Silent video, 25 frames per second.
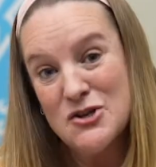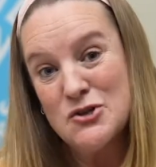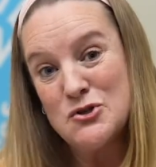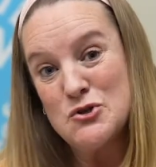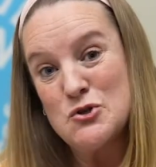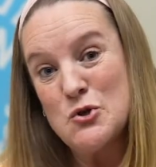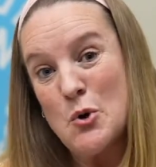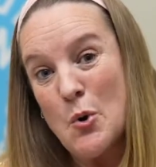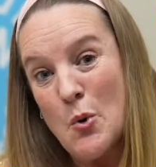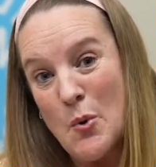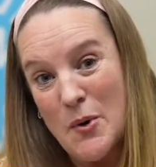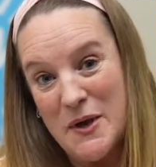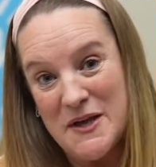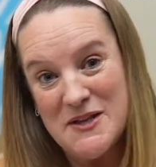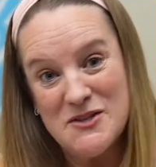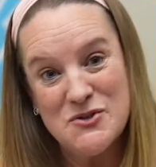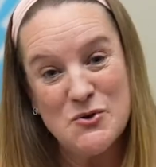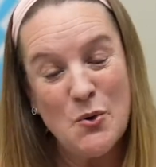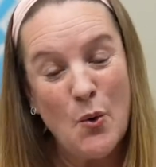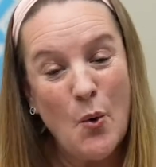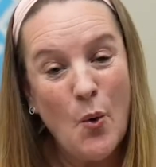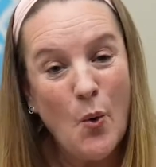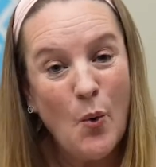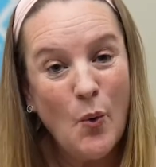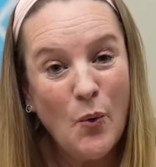talking to
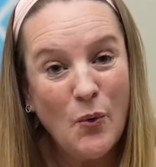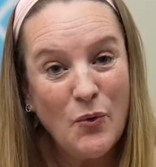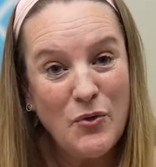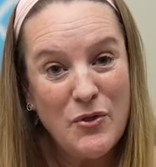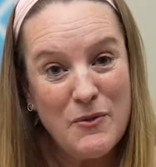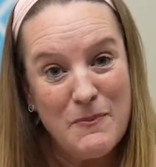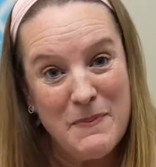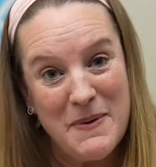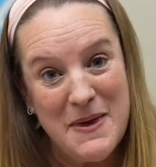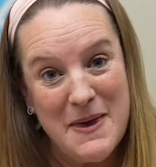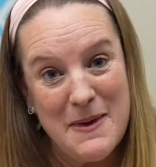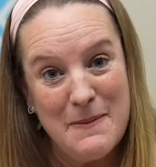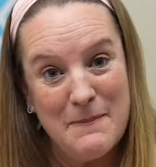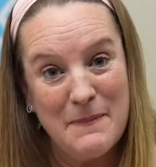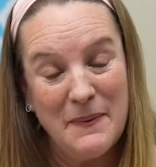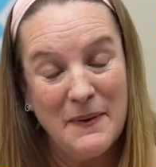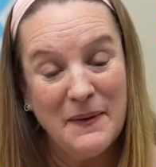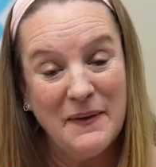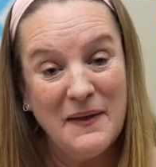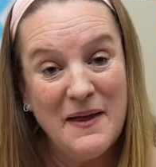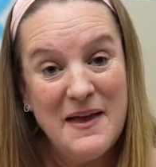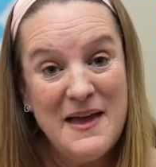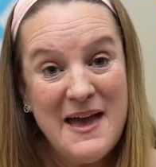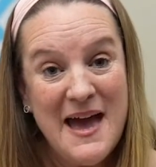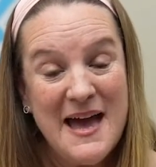all the
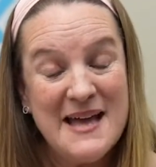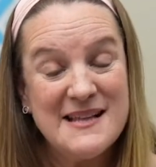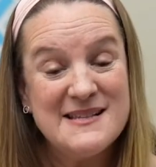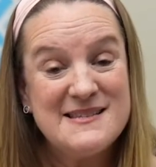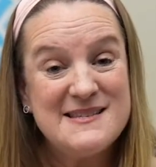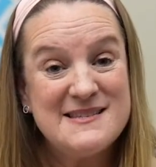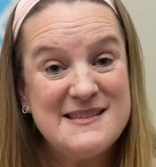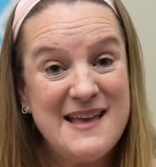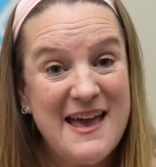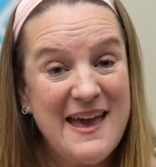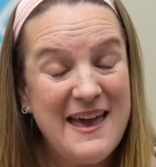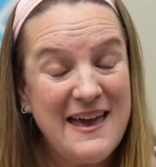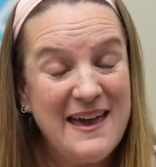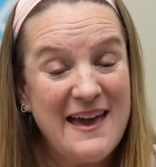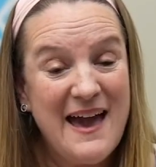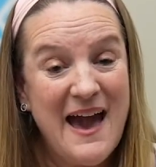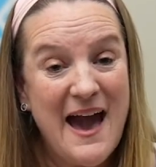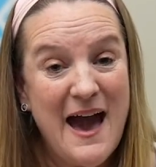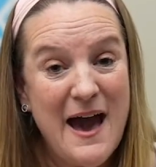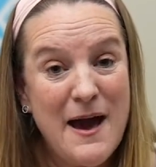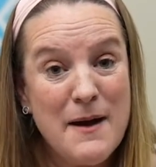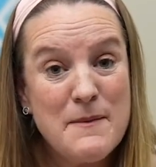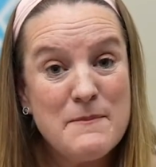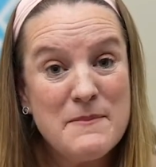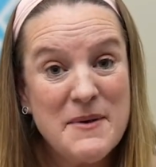people and saying
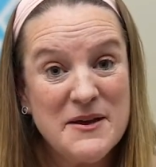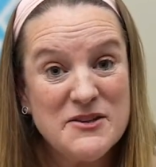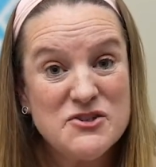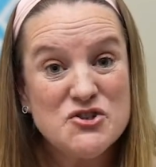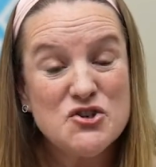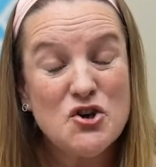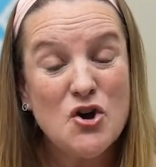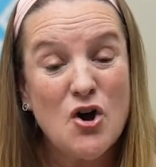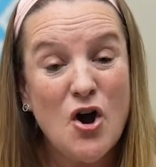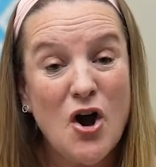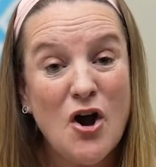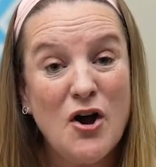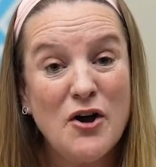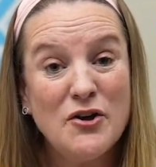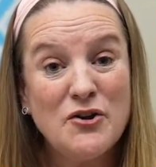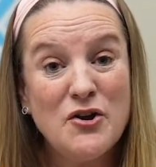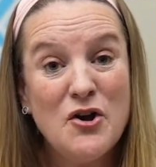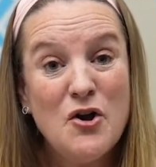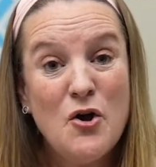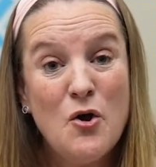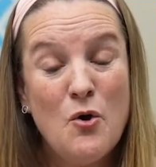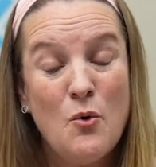how much God